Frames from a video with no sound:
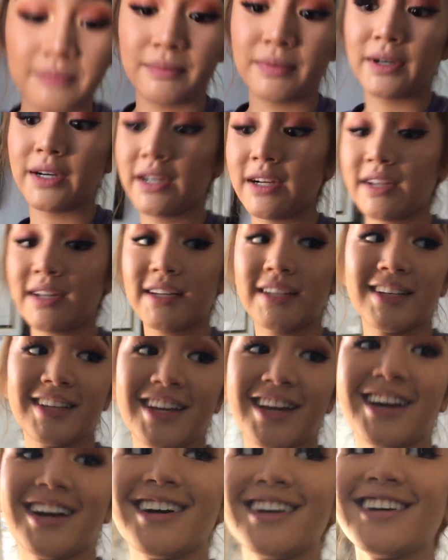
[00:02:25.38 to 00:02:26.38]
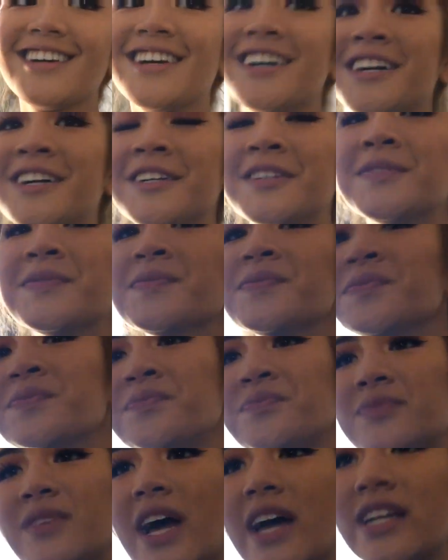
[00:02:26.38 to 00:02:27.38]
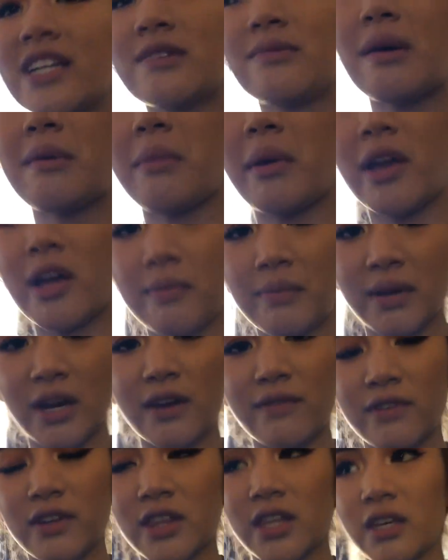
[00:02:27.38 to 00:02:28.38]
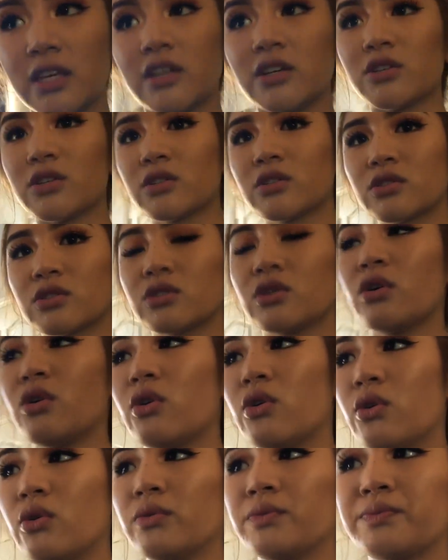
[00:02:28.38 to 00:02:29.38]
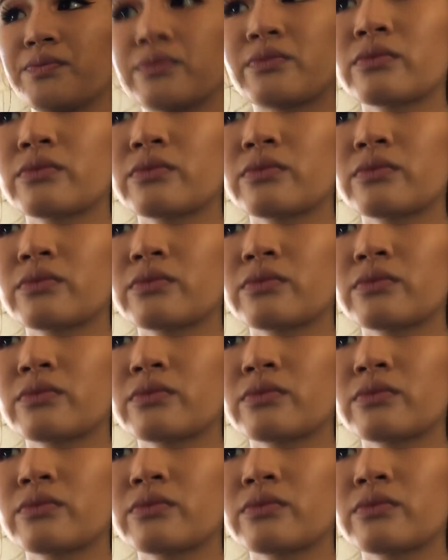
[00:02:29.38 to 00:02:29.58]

But yeah, I did my makeup and everything. So